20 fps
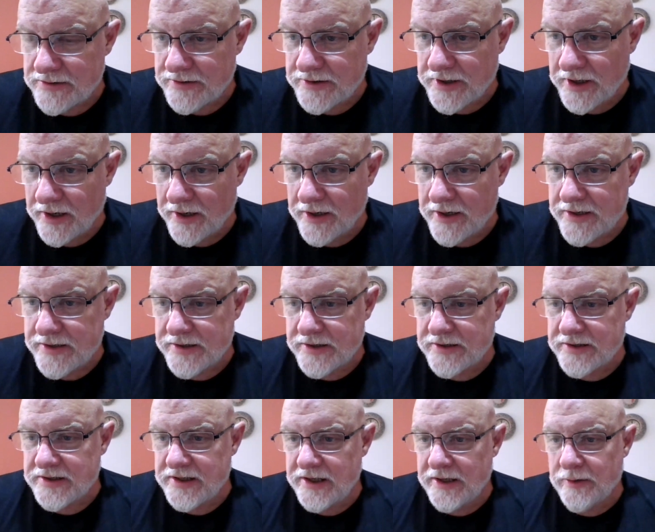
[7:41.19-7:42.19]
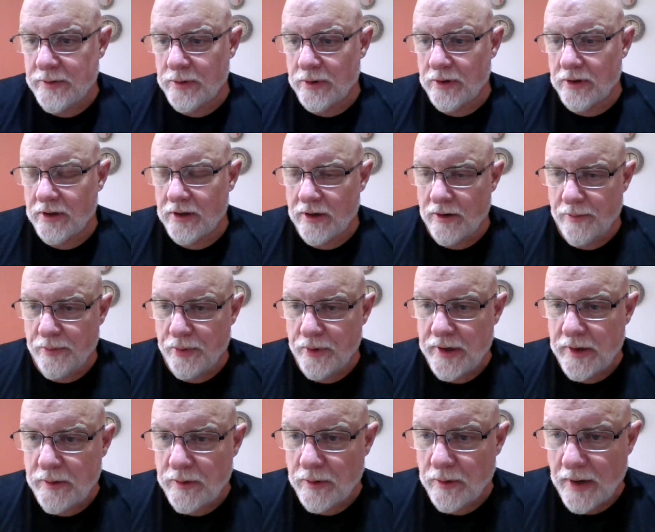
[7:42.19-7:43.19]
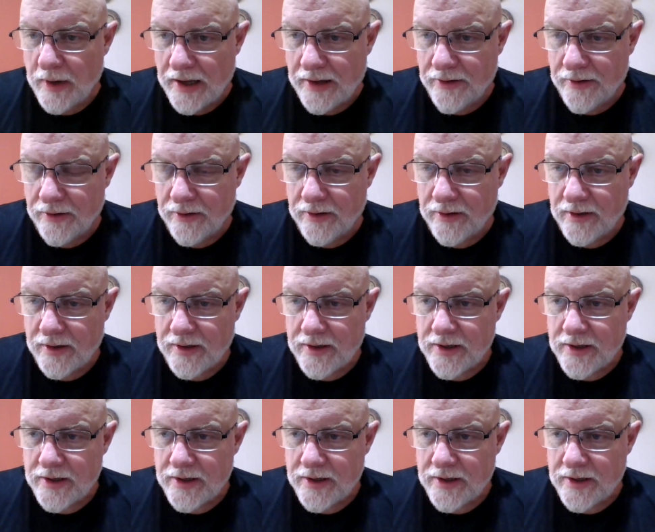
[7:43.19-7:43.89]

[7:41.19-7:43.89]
done as a sequel, or prequel rather,